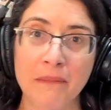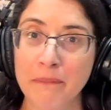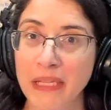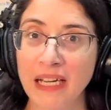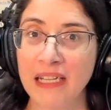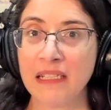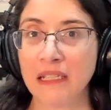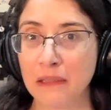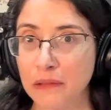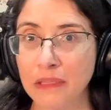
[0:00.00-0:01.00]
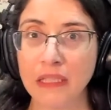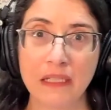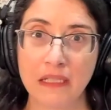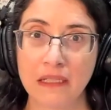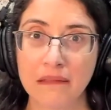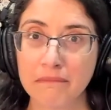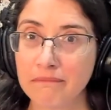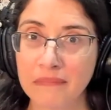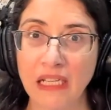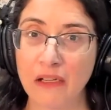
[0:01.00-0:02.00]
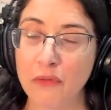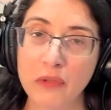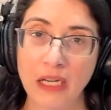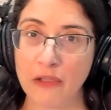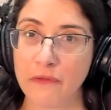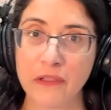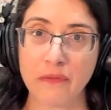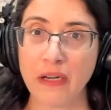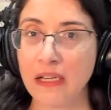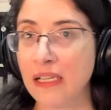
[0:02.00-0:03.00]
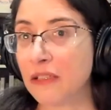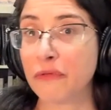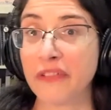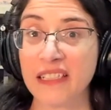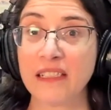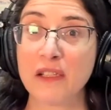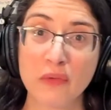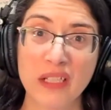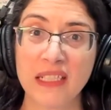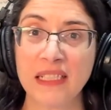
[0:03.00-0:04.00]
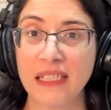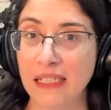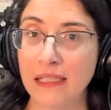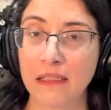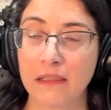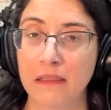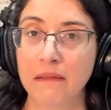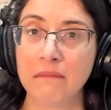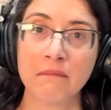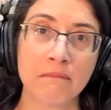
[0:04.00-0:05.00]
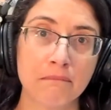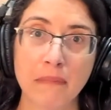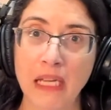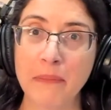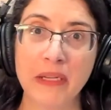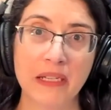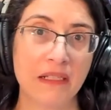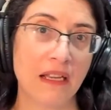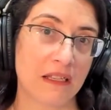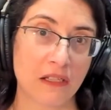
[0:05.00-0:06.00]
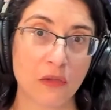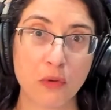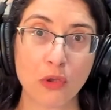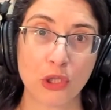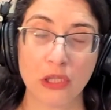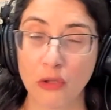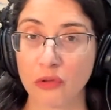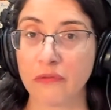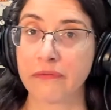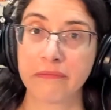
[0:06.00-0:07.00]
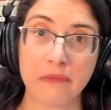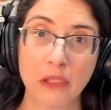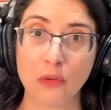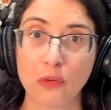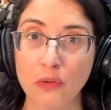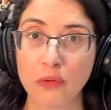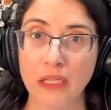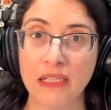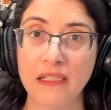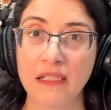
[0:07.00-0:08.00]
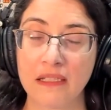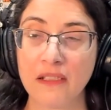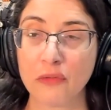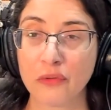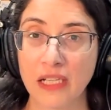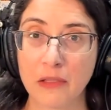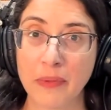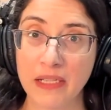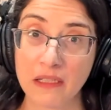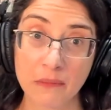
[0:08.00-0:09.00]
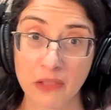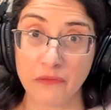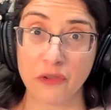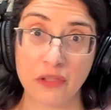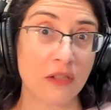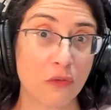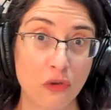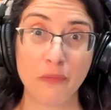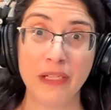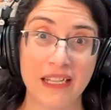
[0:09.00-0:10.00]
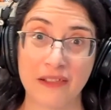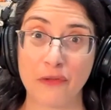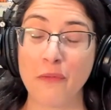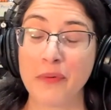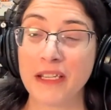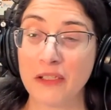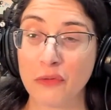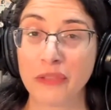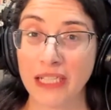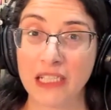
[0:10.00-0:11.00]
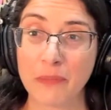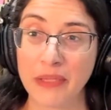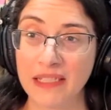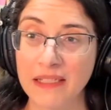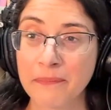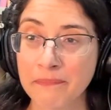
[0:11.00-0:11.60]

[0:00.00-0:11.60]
behind it, is now kind of struggling to find its way, and maybe it doesn't push a lot of new cool ideas into that space. But of course, there could be other companies to take its place.